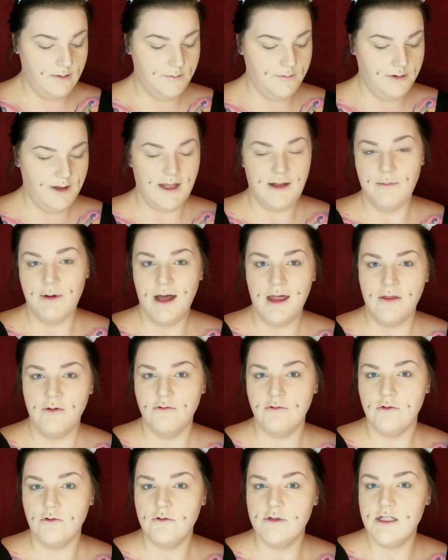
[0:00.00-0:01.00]
play by the
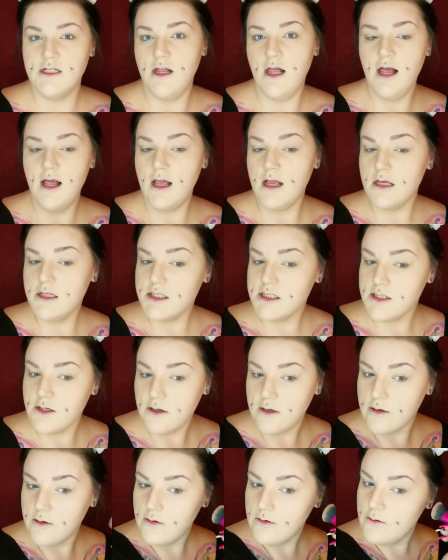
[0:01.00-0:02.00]
rules a lot,
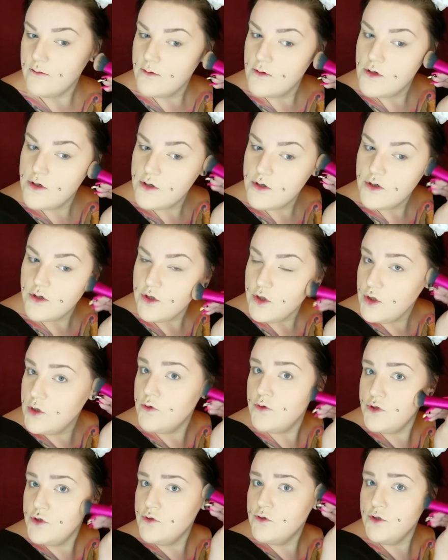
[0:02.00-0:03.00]
so
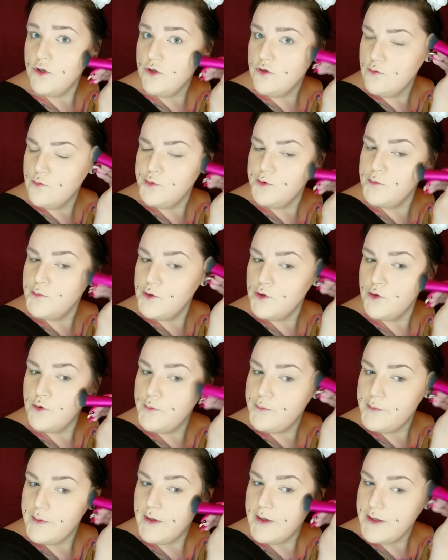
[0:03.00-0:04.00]
you do you, boo-boo,
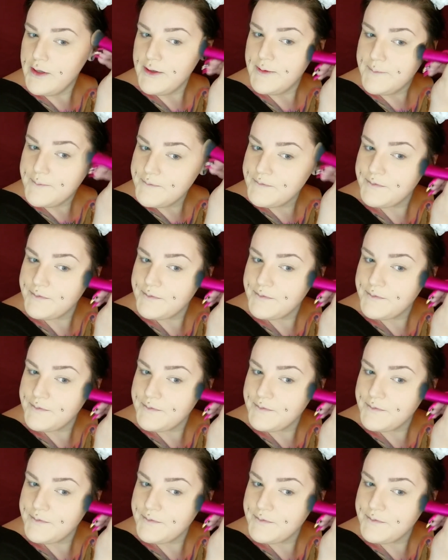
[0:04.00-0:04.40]
but